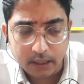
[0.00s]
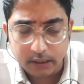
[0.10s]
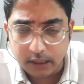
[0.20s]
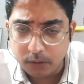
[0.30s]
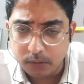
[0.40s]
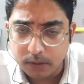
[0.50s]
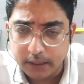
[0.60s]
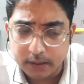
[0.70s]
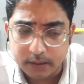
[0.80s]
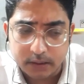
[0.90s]
I'll tell
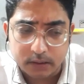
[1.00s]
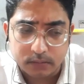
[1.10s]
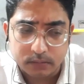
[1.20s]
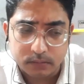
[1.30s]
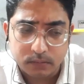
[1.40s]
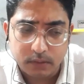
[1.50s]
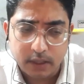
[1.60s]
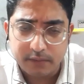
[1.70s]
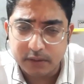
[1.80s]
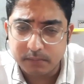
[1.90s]
you we
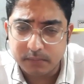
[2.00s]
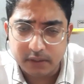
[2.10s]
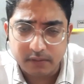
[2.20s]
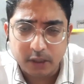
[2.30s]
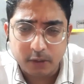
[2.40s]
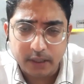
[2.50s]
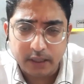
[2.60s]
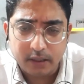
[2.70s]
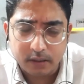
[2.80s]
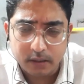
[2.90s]
have some 7 to
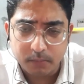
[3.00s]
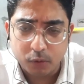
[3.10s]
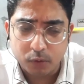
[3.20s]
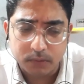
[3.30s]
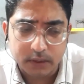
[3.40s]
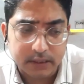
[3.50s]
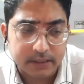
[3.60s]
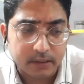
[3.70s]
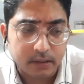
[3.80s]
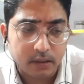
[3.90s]
8 more
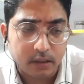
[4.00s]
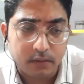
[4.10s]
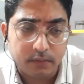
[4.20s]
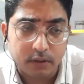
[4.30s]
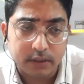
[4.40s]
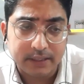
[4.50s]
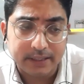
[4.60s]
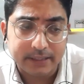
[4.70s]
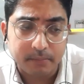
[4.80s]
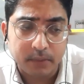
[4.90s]
months for this
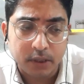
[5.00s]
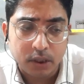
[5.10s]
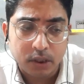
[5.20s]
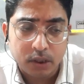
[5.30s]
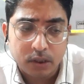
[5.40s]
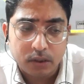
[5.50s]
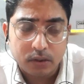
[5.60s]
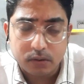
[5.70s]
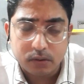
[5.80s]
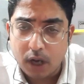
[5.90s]
exam.
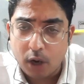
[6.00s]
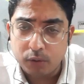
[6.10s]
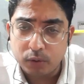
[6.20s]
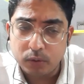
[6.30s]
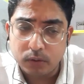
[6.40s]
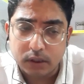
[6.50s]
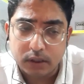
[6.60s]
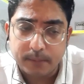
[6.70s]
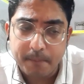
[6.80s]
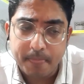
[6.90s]
So how
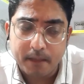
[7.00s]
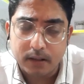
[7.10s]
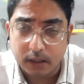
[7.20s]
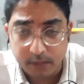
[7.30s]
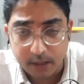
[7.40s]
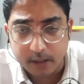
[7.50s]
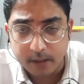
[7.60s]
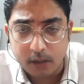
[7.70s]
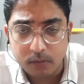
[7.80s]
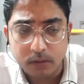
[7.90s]
to cover
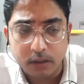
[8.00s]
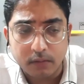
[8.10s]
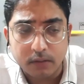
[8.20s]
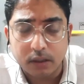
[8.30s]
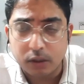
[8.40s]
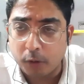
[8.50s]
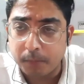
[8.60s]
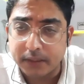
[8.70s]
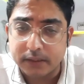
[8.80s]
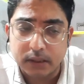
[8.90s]
the
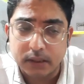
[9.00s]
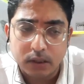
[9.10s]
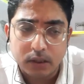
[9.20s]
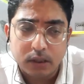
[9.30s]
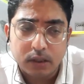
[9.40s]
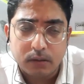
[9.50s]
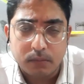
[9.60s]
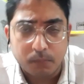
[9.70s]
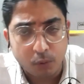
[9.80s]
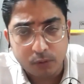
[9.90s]
topics,
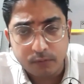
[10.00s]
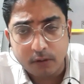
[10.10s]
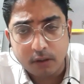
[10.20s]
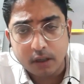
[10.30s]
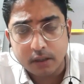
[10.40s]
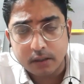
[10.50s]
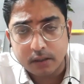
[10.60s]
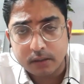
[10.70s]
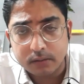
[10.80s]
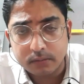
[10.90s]
both
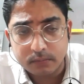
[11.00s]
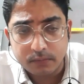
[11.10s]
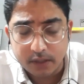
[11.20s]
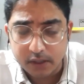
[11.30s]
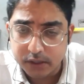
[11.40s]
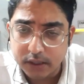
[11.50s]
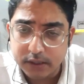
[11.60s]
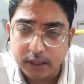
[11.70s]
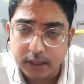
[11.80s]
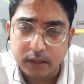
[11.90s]
for
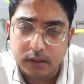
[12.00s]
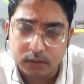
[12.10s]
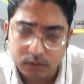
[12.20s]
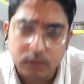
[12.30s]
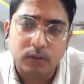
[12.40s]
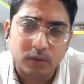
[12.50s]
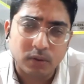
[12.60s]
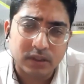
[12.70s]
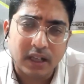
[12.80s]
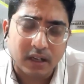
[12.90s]
freshers and
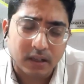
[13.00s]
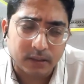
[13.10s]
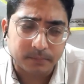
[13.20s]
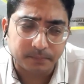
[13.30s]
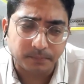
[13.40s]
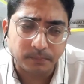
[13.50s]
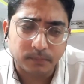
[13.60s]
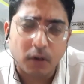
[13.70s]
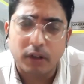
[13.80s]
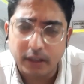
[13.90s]
those are
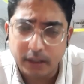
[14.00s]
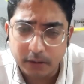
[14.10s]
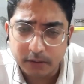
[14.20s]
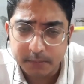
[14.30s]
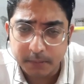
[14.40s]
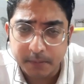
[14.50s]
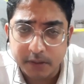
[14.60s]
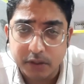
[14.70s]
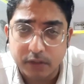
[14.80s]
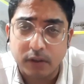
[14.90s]
already into this
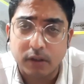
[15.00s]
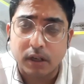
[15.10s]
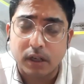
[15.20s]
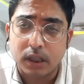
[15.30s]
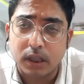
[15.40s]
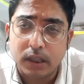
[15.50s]
preparation for